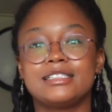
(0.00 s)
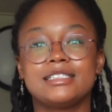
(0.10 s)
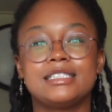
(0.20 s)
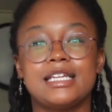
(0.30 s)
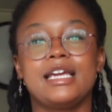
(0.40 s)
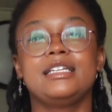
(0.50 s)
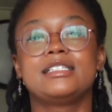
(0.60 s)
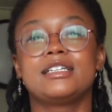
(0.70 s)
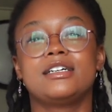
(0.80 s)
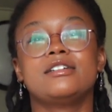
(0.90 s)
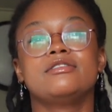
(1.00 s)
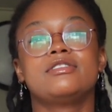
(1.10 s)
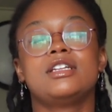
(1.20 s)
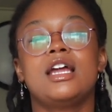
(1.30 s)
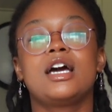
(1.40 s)
state of
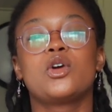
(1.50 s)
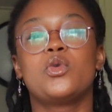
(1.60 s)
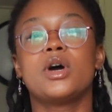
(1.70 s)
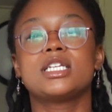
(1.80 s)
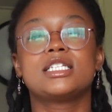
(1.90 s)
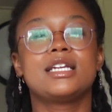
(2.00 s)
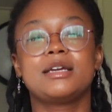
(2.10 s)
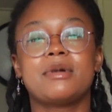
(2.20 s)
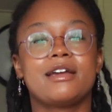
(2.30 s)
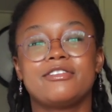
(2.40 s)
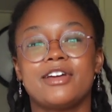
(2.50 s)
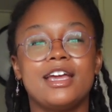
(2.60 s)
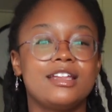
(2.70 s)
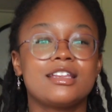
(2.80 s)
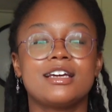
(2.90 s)
not questioning my
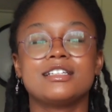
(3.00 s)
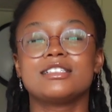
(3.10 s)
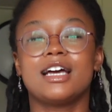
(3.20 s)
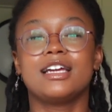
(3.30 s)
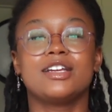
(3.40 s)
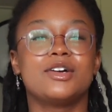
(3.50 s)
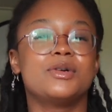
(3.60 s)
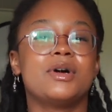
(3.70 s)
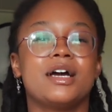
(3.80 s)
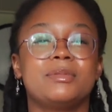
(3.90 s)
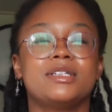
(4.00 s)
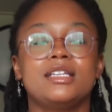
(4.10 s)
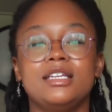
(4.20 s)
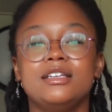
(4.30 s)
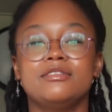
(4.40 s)
faith, because I know I
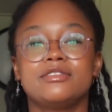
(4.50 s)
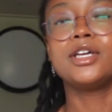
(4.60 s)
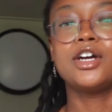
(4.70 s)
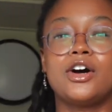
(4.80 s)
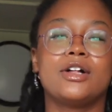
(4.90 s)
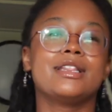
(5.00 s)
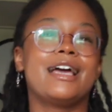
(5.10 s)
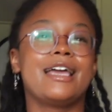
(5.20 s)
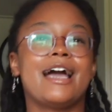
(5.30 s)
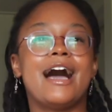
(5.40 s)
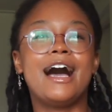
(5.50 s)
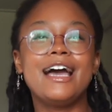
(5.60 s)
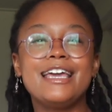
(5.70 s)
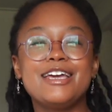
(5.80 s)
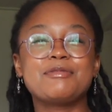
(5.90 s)
believe, but y'all, like,
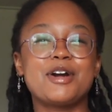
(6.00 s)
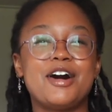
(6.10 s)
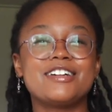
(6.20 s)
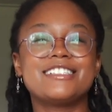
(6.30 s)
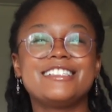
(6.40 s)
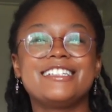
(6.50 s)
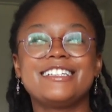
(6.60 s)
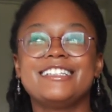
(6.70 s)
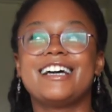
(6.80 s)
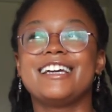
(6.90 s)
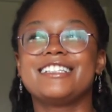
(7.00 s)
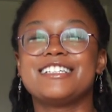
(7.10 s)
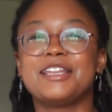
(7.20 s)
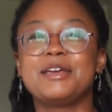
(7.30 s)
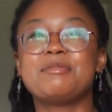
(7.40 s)
I am constantly like
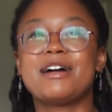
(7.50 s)
telling